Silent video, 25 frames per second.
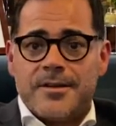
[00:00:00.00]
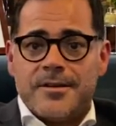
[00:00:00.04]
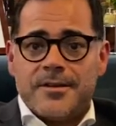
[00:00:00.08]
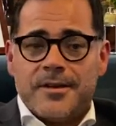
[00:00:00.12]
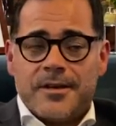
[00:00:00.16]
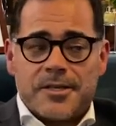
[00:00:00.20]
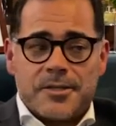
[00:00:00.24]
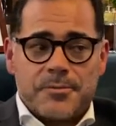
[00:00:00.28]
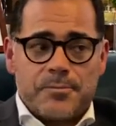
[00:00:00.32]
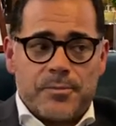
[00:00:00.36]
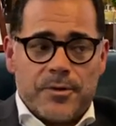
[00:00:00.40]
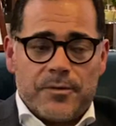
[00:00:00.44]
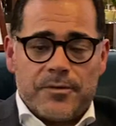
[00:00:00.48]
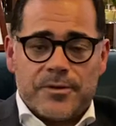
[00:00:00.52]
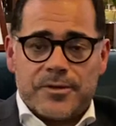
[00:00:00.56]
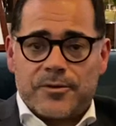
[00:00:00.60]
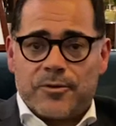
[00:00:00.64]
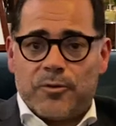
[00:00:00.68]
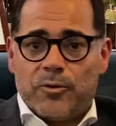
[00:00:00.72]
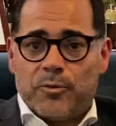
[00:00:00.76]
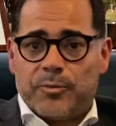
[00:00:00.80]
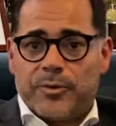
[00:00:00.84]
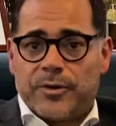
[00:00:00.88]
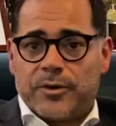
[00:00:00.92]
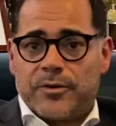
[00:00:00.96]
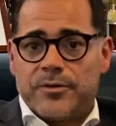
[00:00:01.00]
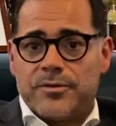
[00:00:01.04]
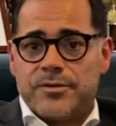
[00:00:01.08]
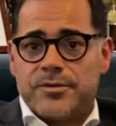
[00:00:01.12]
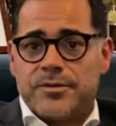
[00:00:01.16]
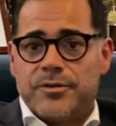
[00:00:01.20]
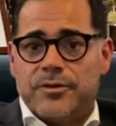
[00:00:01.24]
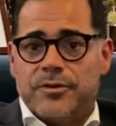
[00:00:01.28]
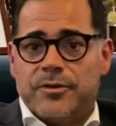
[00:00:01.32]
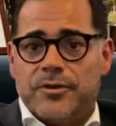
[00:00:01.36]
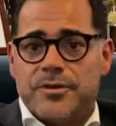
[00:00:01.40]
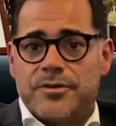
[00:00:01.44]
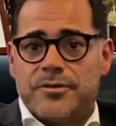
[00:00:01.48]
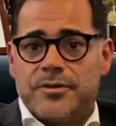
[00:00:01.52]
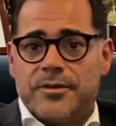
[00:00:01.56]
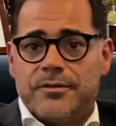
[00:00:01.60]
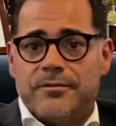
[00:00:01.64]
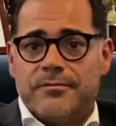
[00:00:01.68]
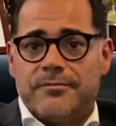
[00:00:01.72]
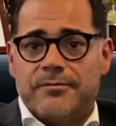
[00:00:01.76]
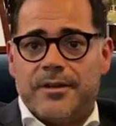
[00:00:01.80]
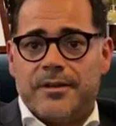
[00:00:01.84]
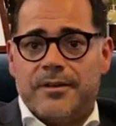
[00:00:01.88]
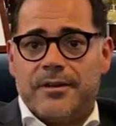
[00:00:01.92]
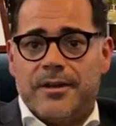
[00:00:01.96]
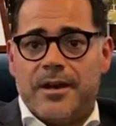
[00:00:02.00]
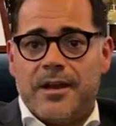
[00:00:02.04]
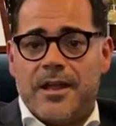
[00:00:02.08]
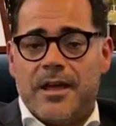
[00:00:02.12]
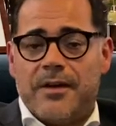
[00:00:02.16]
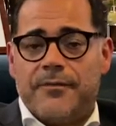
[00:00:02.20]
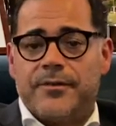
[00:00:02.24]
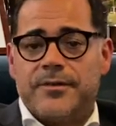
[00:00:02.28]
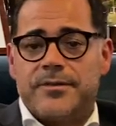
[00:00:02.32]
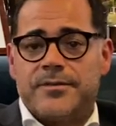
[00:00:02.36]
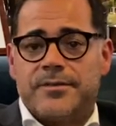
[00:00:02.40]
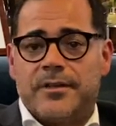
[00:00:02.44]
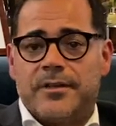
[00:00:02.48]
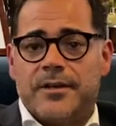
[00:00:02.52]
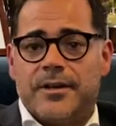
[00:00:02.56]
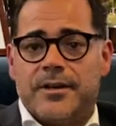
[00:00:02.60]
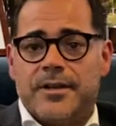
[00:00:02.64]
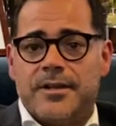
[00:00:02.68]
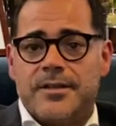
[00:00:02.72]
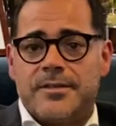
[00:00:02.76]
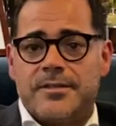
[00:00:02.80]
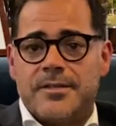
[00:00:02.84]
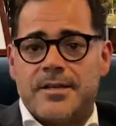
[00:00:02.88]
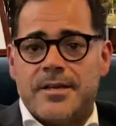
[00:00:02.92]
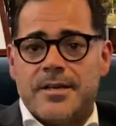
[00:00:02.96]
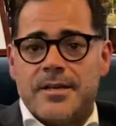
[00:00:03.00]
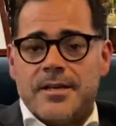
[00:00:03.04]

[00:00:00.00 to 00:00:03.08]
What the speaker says: experience Corporate Concierge and our facilities.